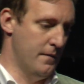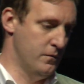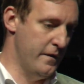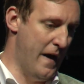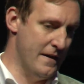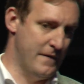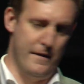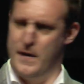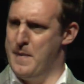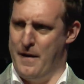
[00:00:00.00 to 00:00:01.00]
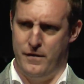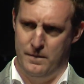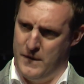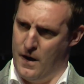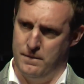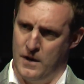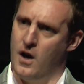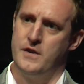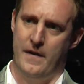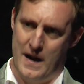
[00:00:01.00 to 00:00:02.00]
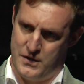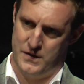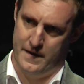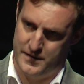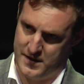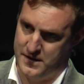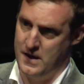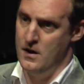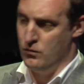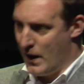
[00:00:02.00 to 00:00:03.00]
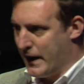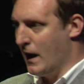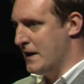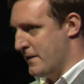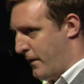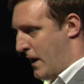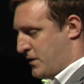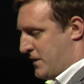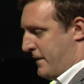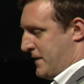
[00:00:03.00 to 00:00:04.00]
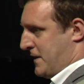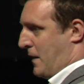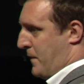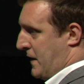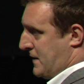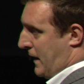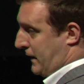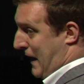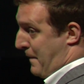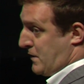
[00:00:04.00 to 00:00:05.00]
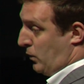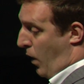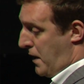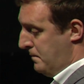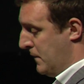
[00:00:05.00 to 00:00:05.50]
We've had that feedback from large financial services, regulated financial services companies like Capital One.